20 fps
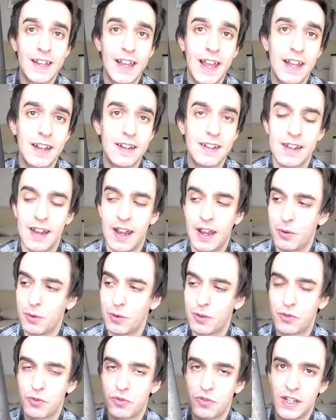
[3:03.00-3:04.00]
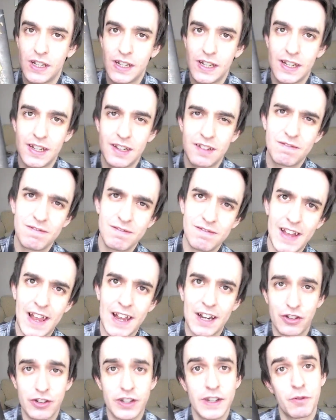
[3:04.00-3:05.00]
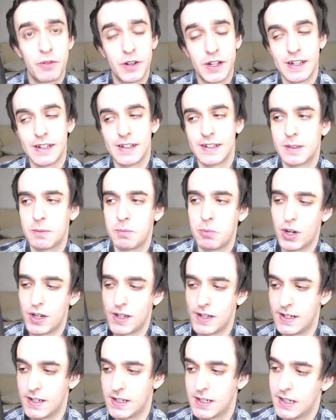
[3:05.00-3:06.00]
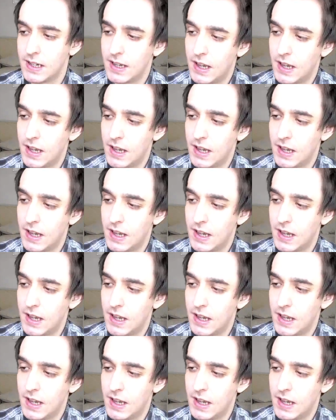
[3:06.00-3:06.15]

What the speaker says: the end, I was actually really disappointed.